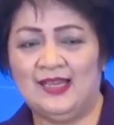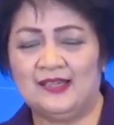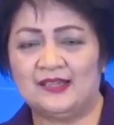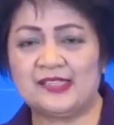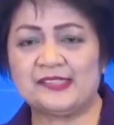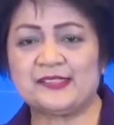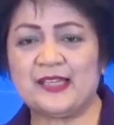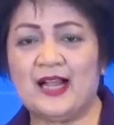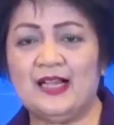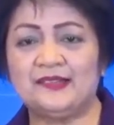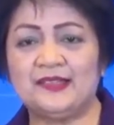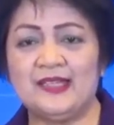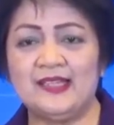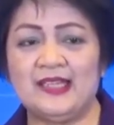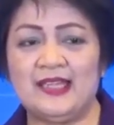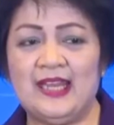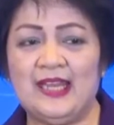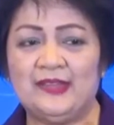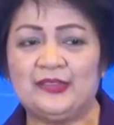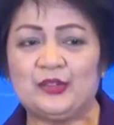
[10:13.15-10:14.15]
resulting
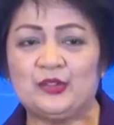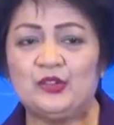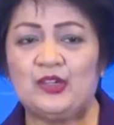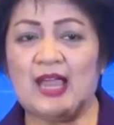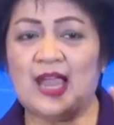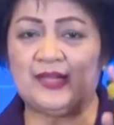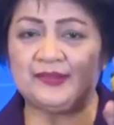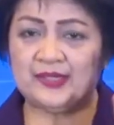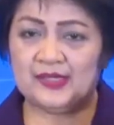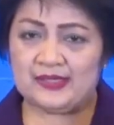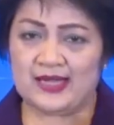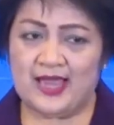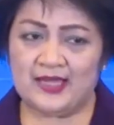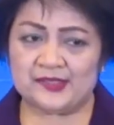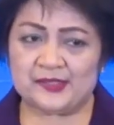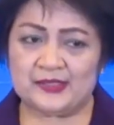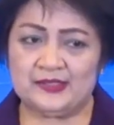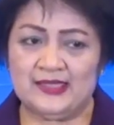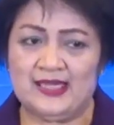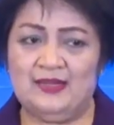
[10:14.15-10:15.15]
into
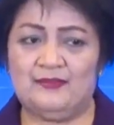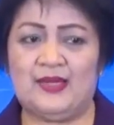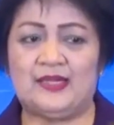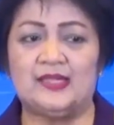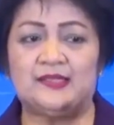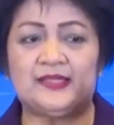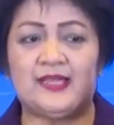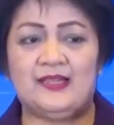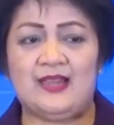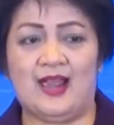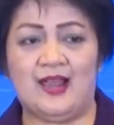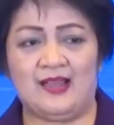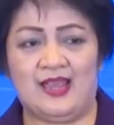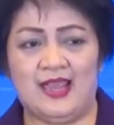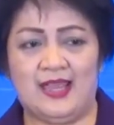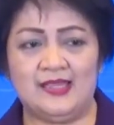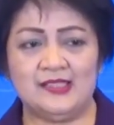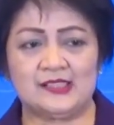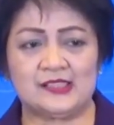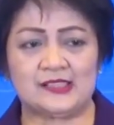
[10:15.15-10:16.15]
cataract even at a young
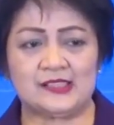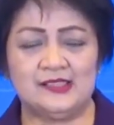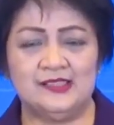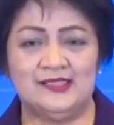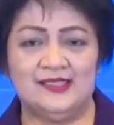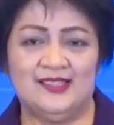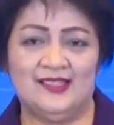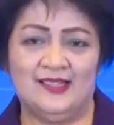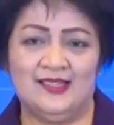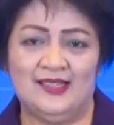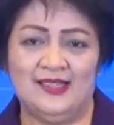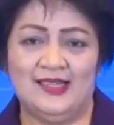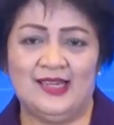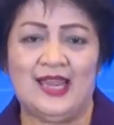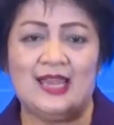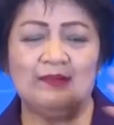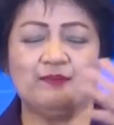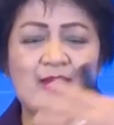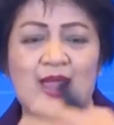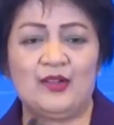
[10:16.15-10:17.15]
age,
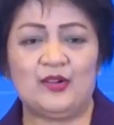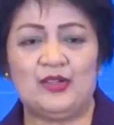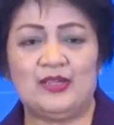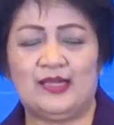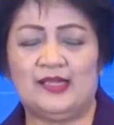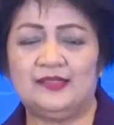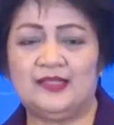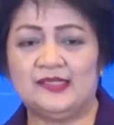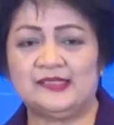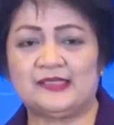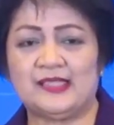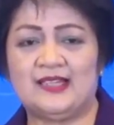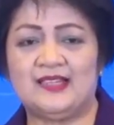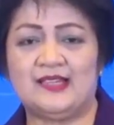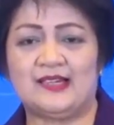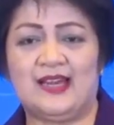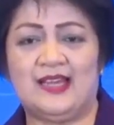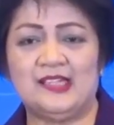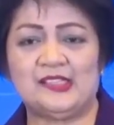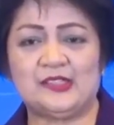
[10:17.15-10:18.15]
and macular
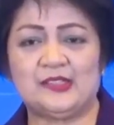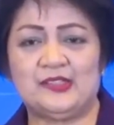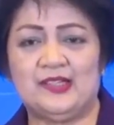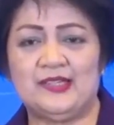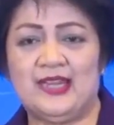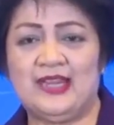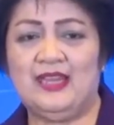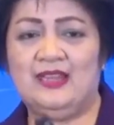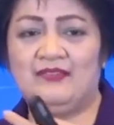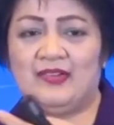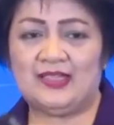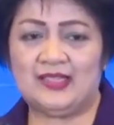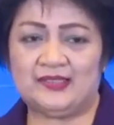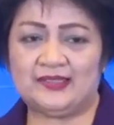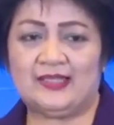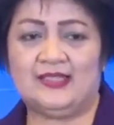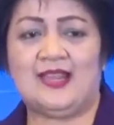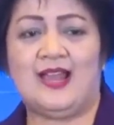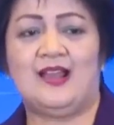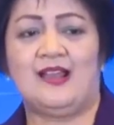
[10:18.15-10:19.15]
degeneration even at
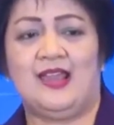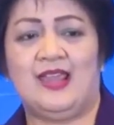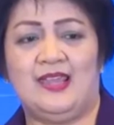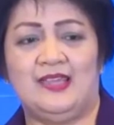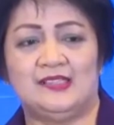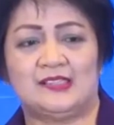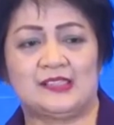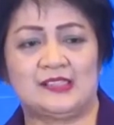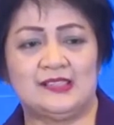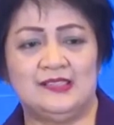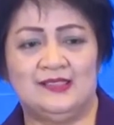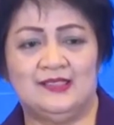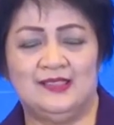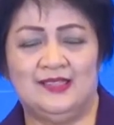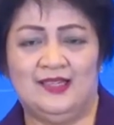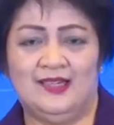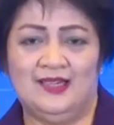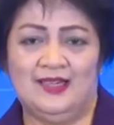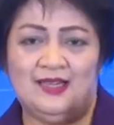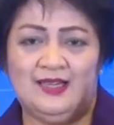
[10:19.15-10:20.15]
a young age
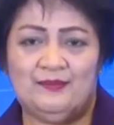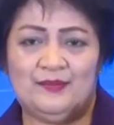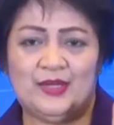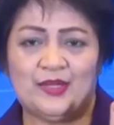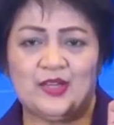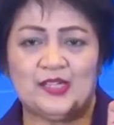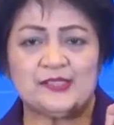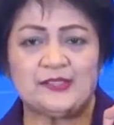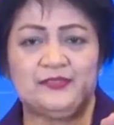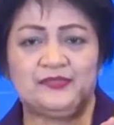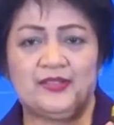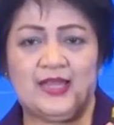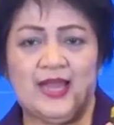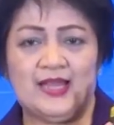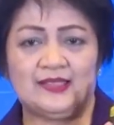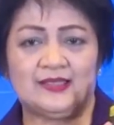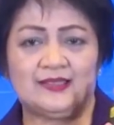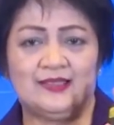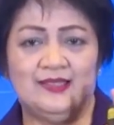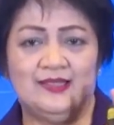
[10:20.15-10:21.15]
because of
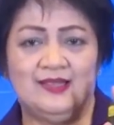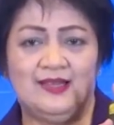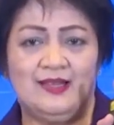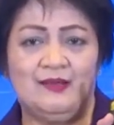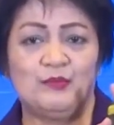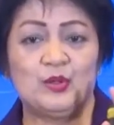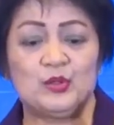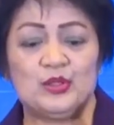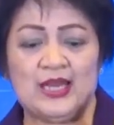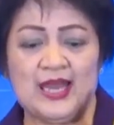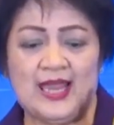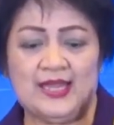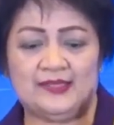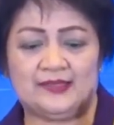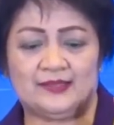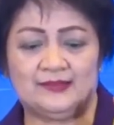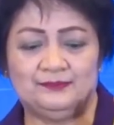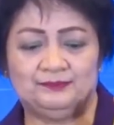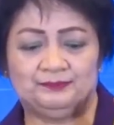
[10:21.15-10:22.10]
that blue light.